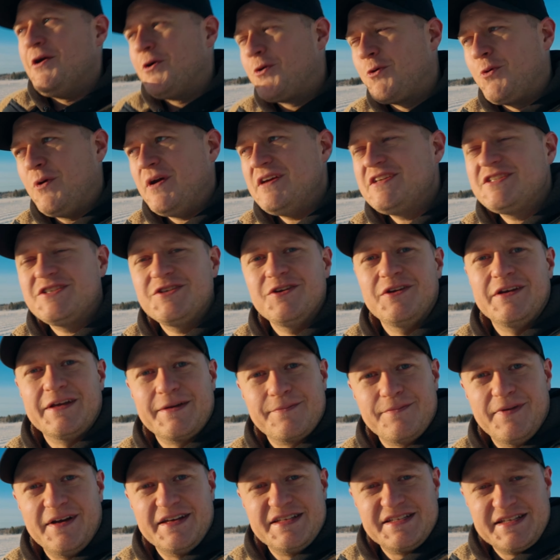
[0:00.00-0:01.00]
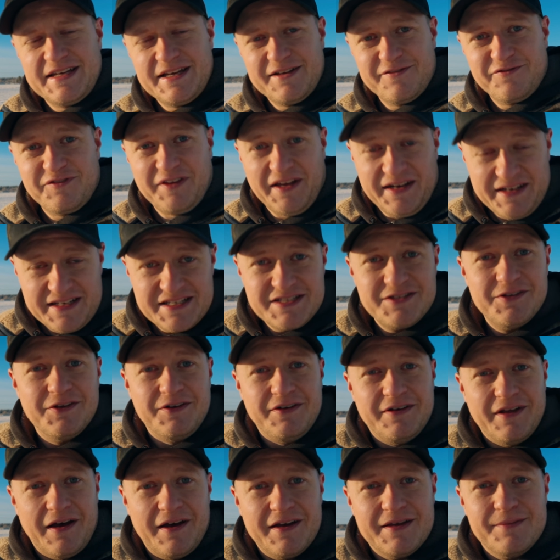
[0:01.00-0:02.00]
questioning myself that is
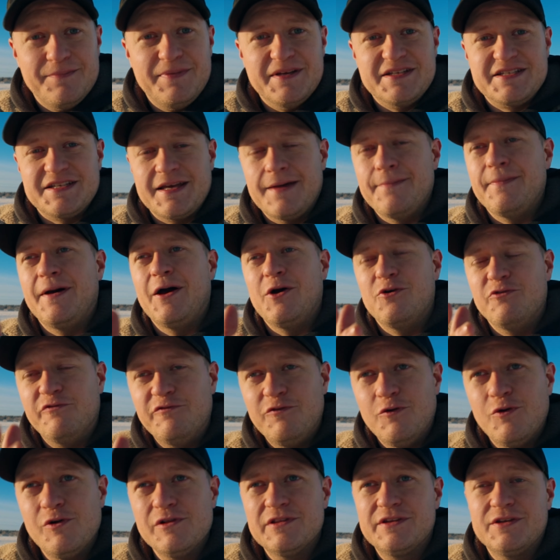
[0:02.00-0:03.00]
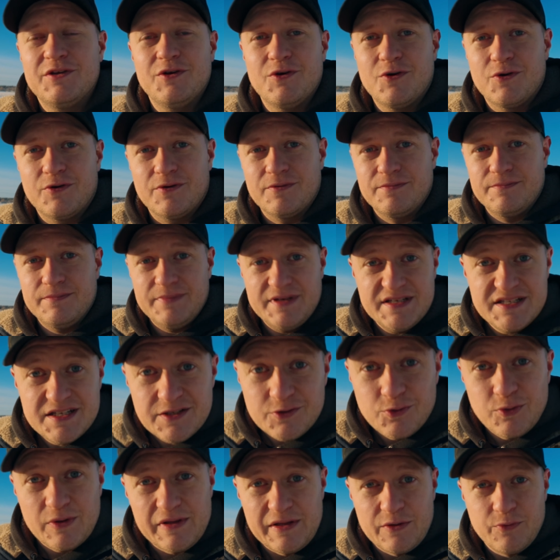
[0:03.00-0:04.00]
the ibis somehow faulty or is
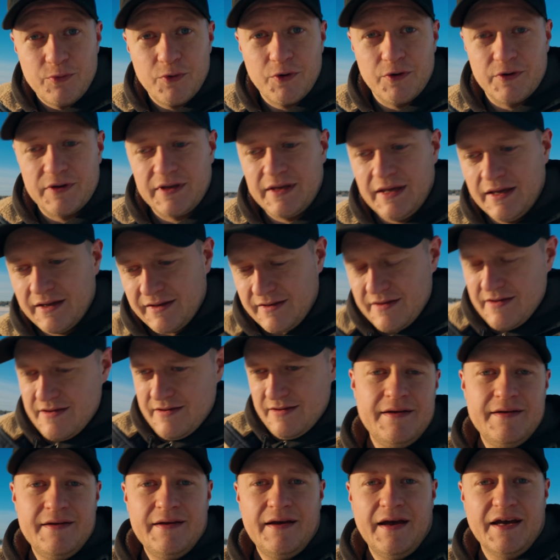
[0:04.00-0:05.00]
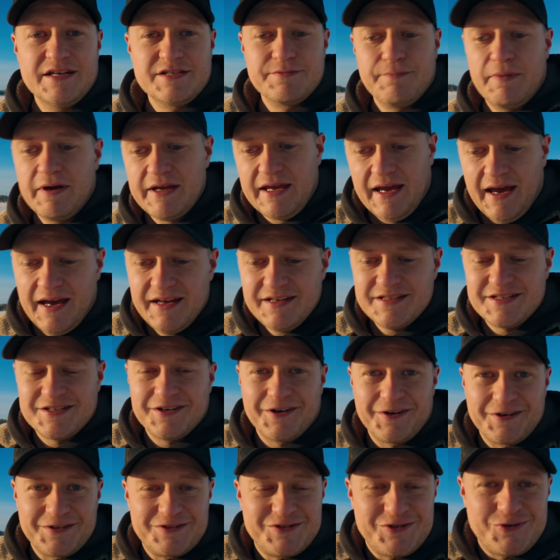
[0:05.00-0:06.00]
it really working? As my hands
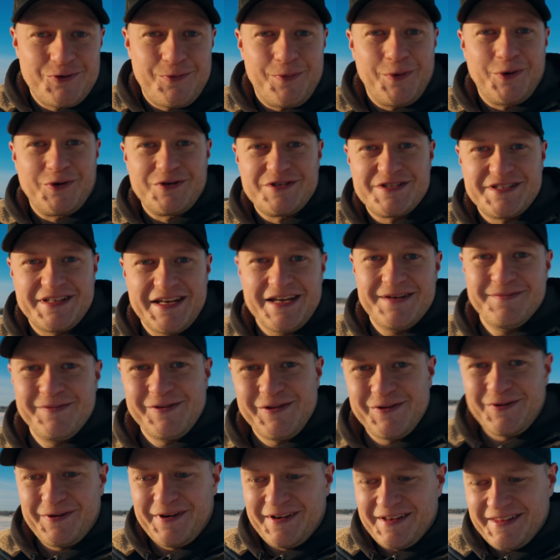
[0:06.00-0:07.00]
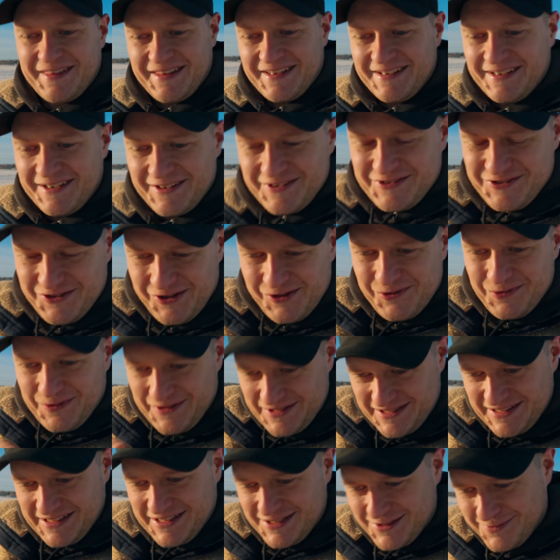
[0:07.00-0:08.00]
aren't super stable or anything, there's
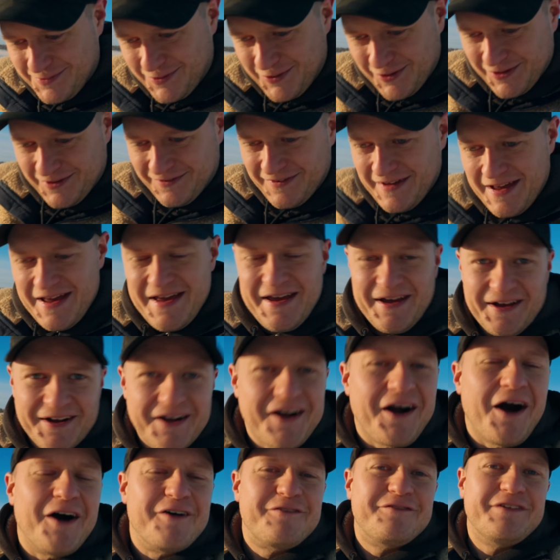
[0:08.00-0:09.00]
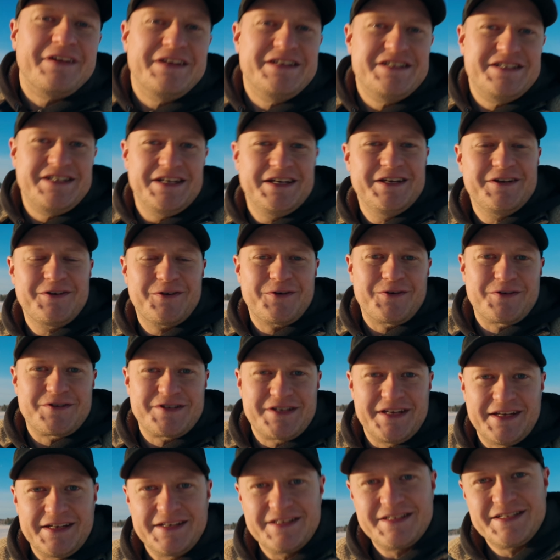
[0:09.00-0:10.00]
always this small coffee
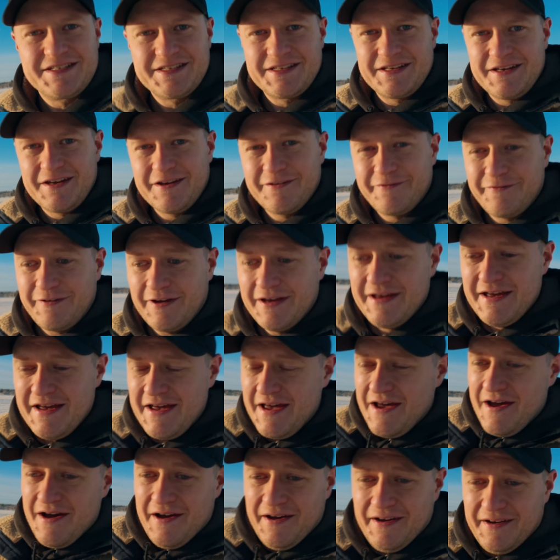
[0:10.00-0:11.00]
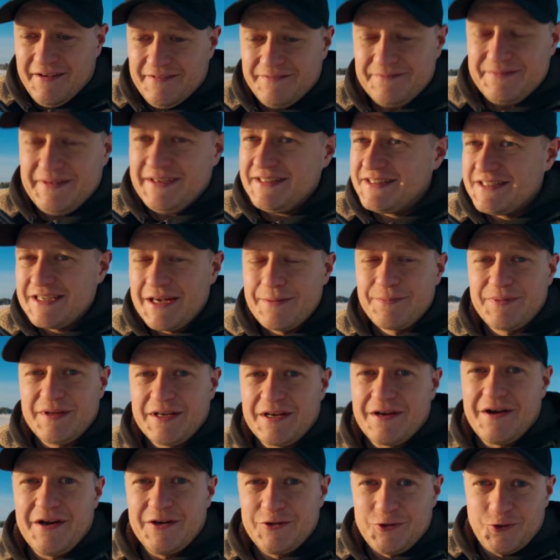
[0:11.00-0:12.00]
jitters and stuff. It's
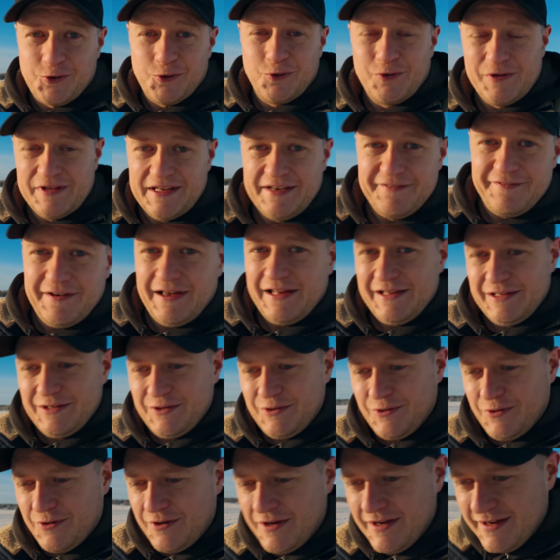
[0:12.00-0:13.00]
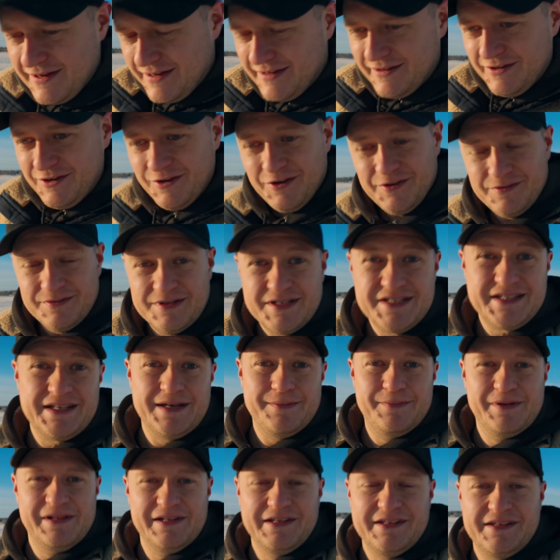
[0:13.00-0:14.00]
something I truly value, the
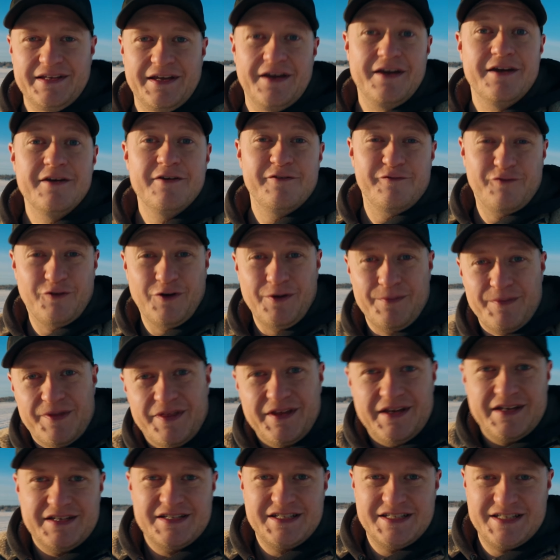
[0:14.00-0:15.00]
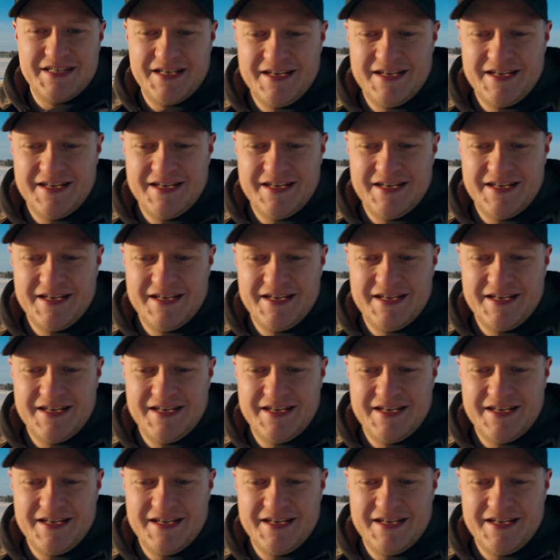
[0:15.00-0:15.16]
stability from this.